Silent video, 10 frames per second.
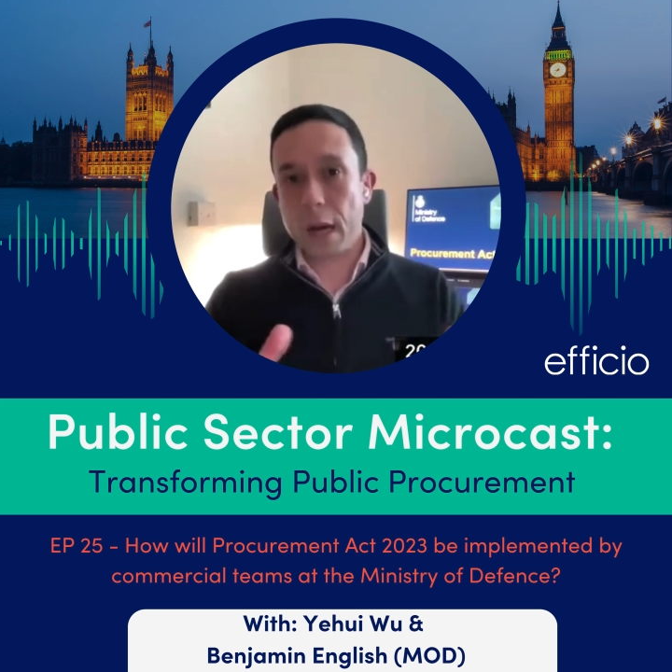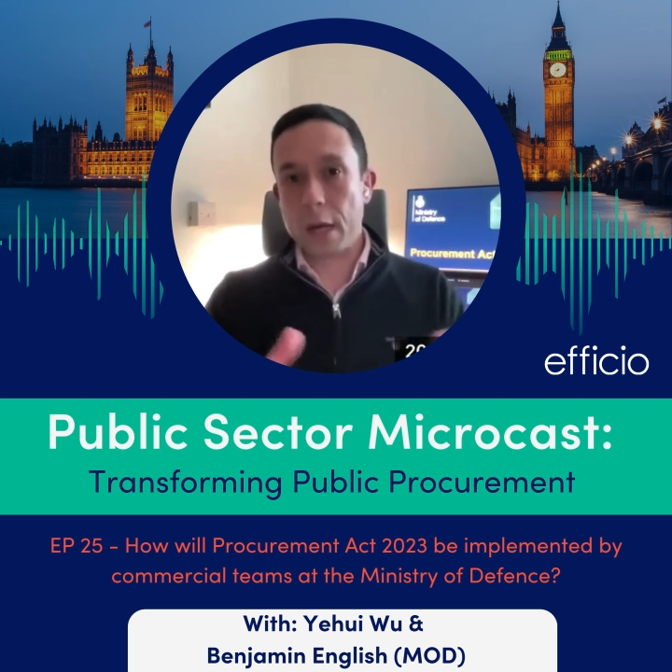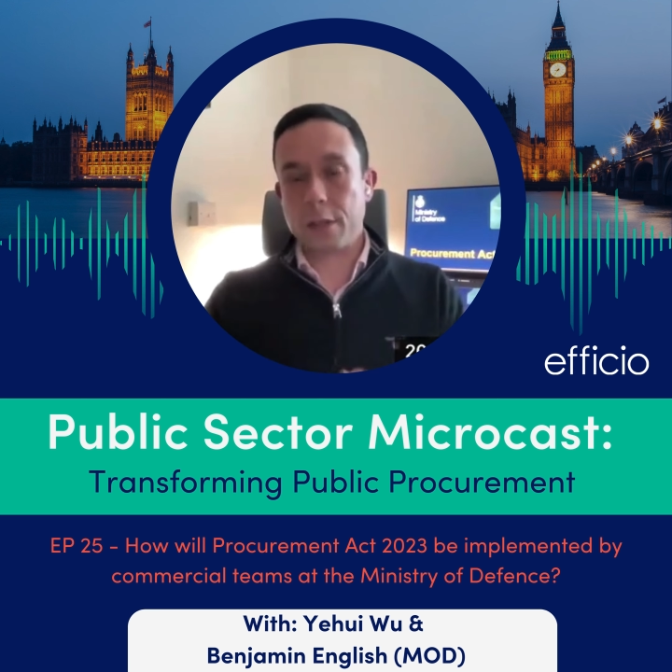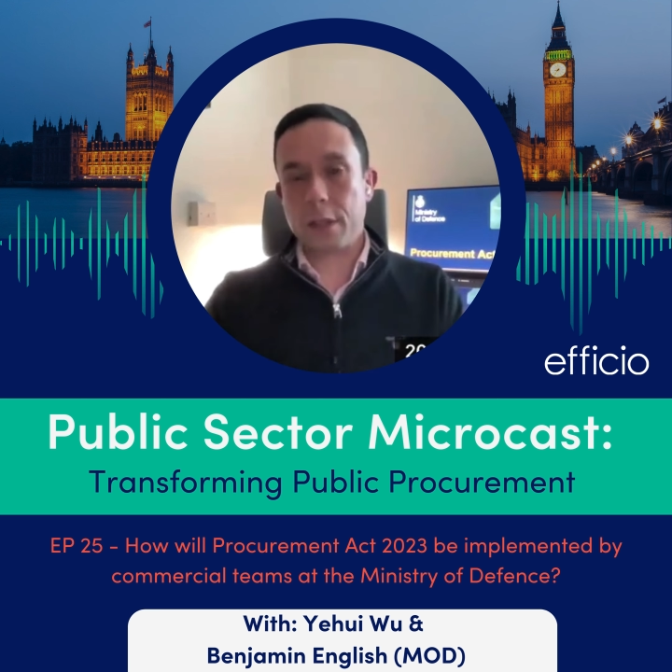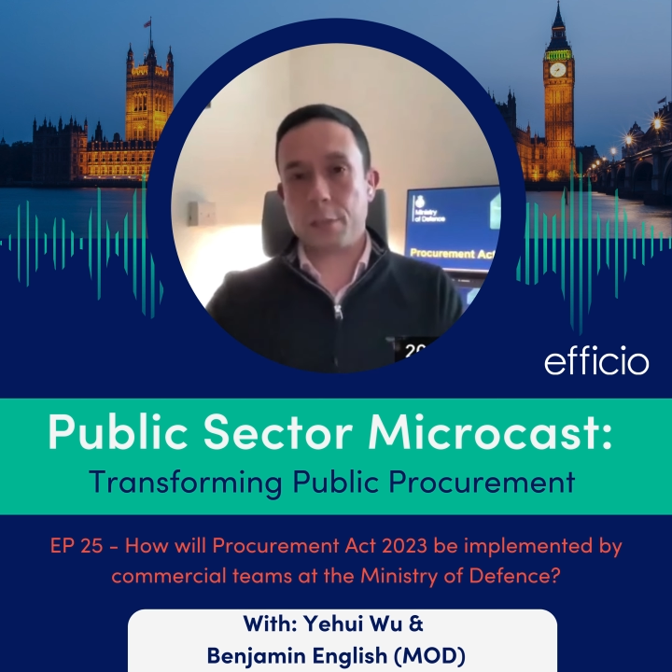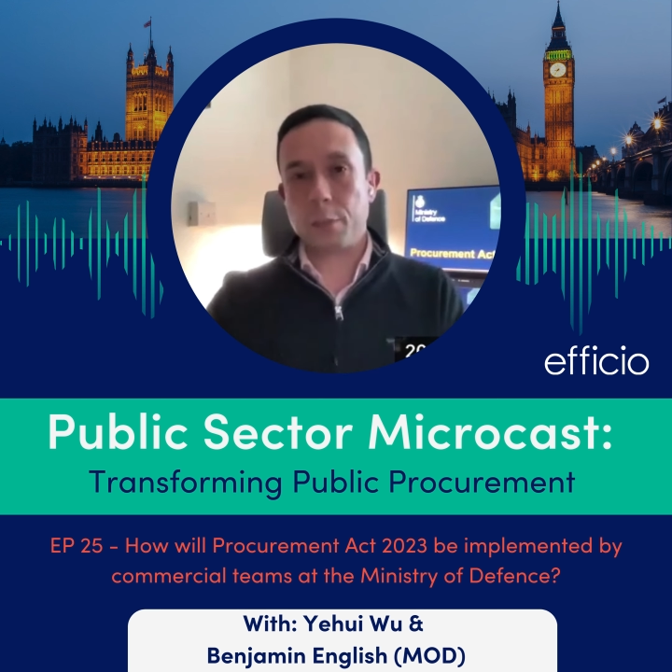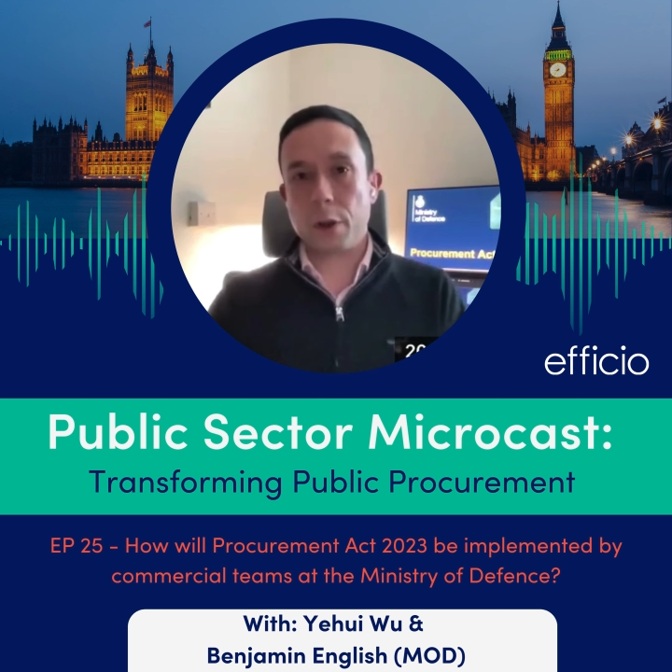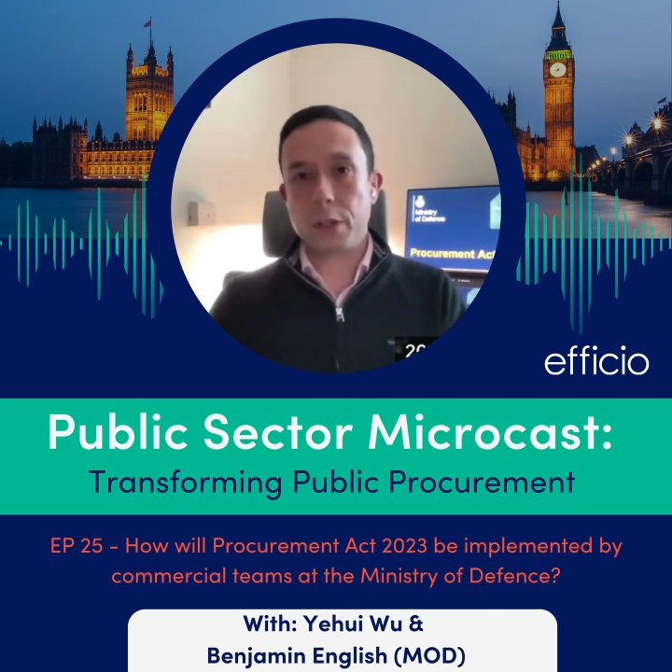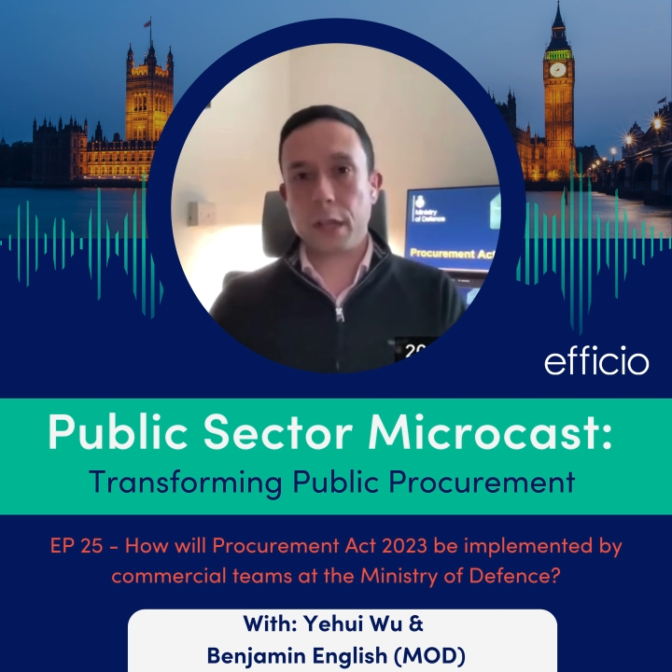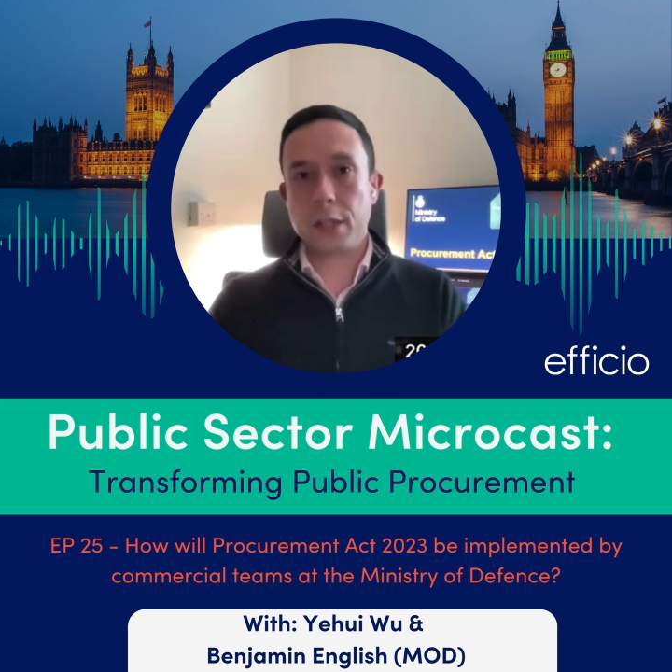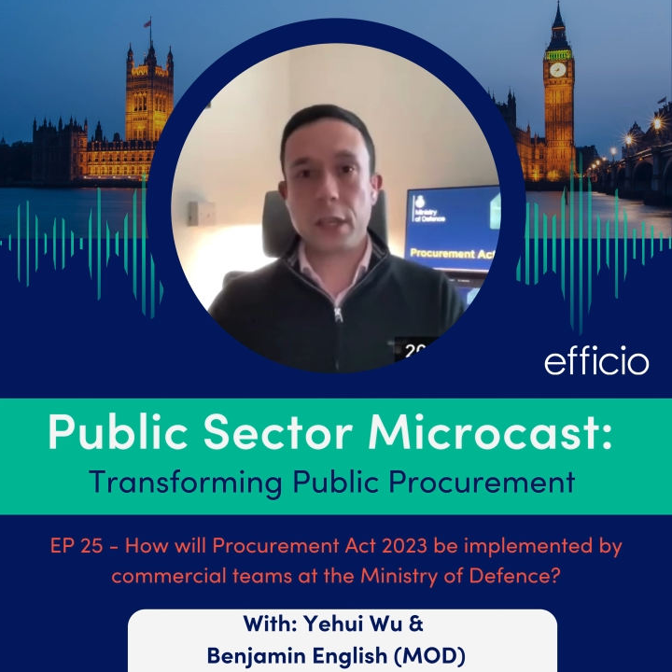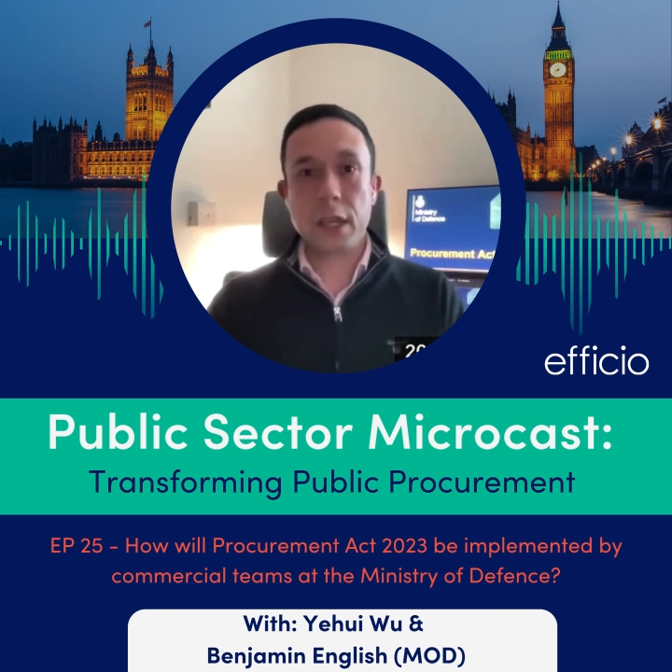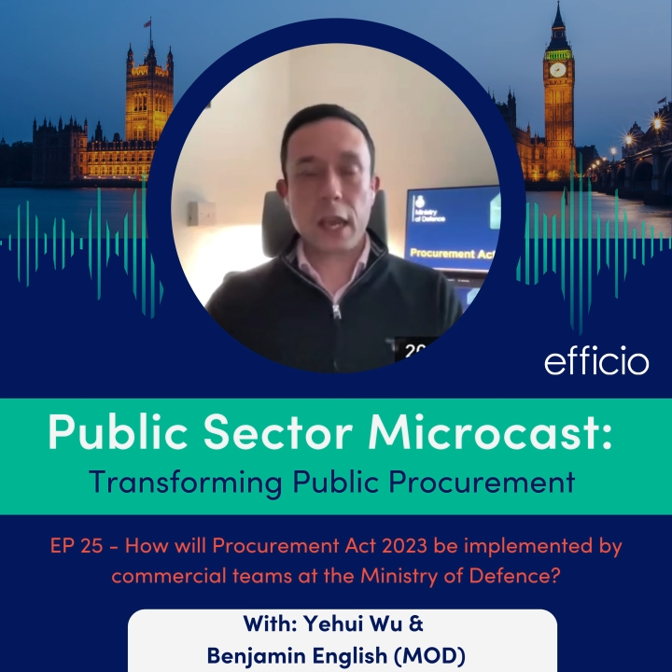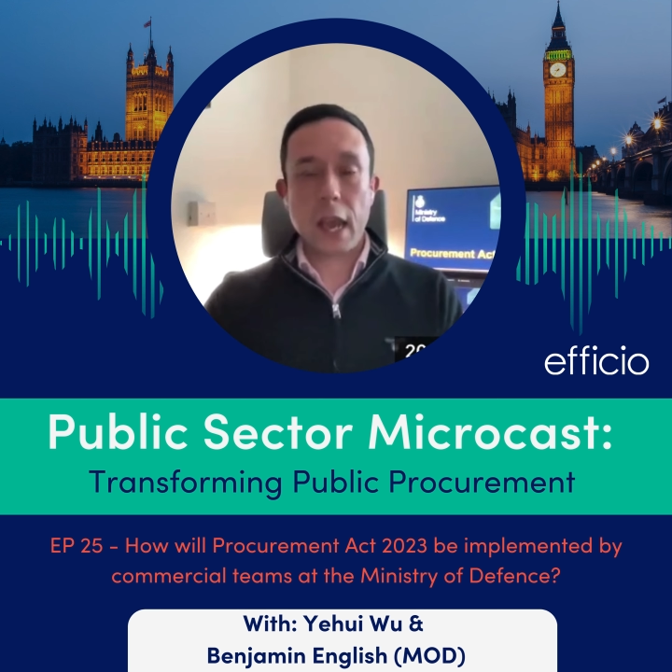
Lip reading: part of this process